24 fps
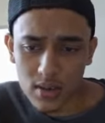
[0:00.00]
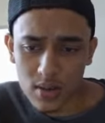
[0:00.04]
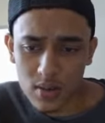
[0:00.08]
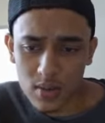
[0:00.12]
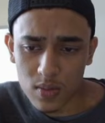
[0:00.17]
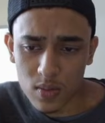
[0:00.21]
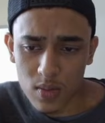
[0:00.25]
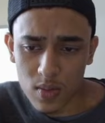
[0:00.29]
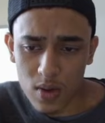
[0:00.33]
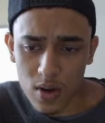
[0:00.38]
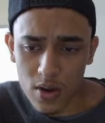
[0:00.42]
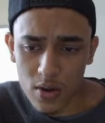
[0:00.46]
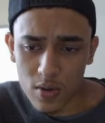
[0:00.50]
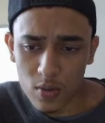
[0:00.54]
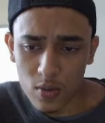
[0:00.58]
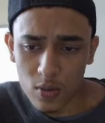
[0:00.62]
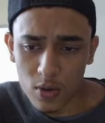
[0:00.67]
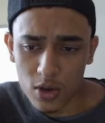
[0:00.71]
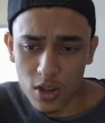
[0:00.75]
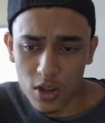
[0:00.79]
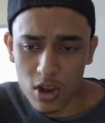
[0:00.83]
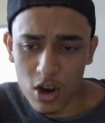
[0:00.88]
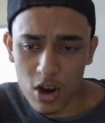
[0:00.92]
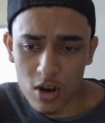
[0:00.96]
what
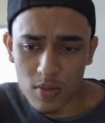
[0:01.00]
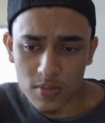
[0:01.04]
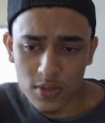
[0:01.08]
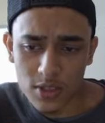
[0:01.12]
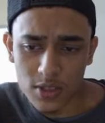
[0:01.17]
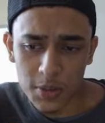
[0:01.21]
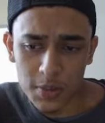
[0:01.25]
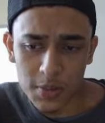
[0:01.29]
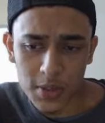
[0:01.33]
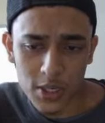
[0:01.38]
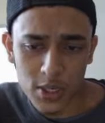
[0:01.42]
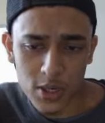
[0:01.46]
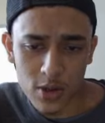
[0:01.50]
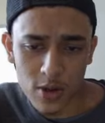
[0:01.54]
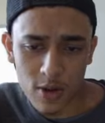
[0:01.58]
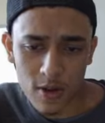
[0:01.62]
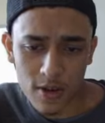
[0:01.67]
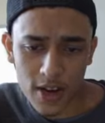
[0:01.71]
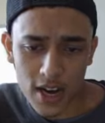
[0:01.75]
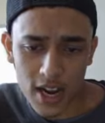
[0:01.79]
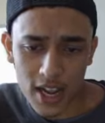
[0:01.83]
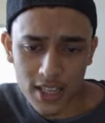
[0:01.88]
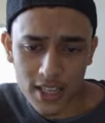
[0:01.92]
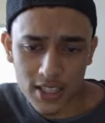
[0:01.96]
would come to be
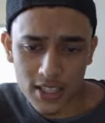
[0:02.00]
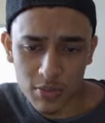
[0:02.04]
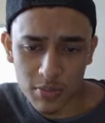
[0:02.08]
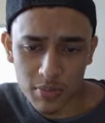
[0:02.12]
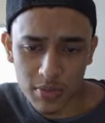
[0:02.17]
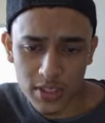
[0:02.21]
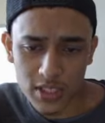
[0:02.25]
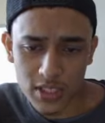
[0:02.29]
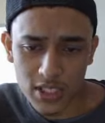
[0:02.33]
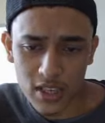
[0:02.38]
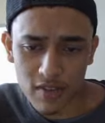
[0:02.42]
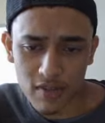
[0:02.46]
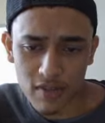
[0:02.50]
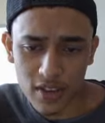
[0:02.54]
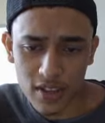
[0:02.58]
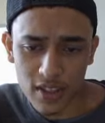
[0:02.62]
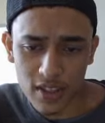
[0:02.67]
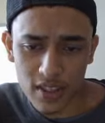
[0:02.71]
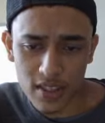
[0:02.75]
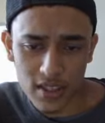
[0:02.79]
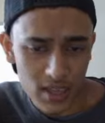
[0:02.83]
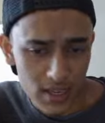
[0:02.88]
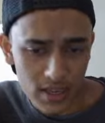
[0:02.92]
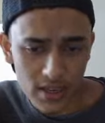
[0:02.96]
known as the Pacific
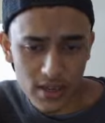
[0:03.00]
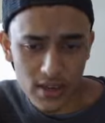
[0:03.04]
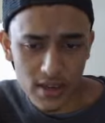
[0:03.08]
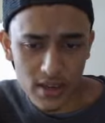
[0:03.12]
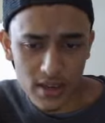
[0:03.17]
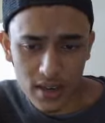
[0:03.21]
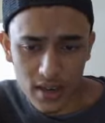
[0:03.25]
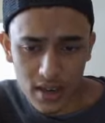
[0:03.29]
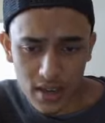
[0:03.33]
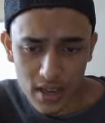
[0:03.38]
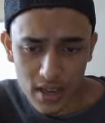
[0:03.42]
Theater.